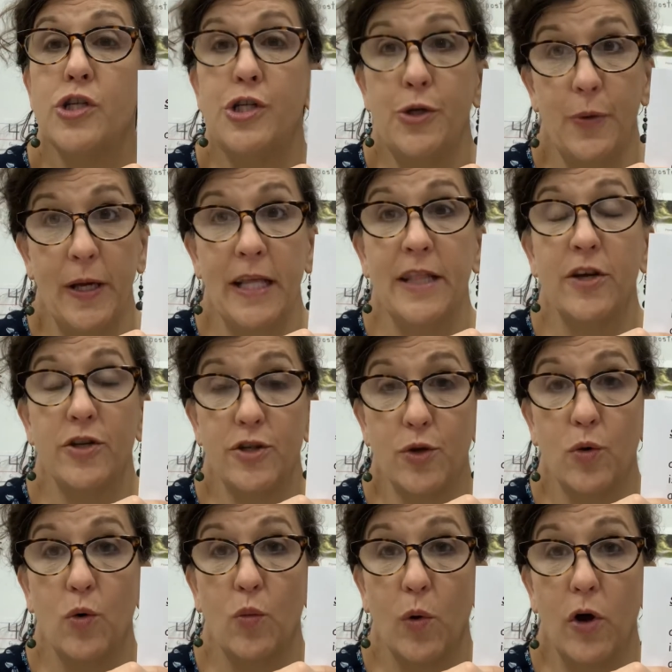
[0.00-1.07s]
doing their
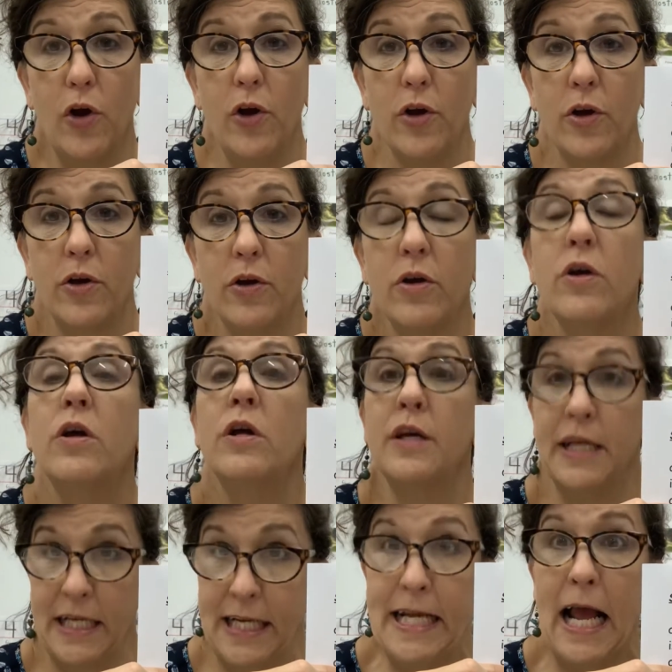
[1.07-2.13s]
schoolwork?
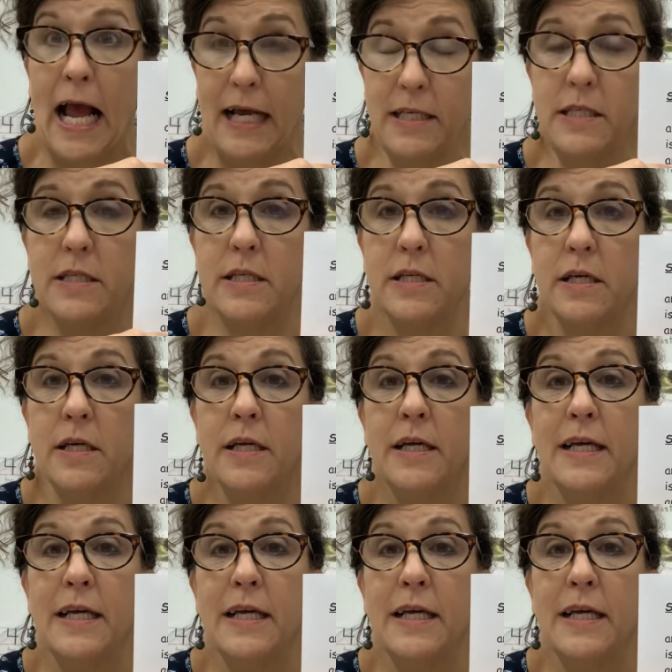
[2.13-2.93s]
Yes.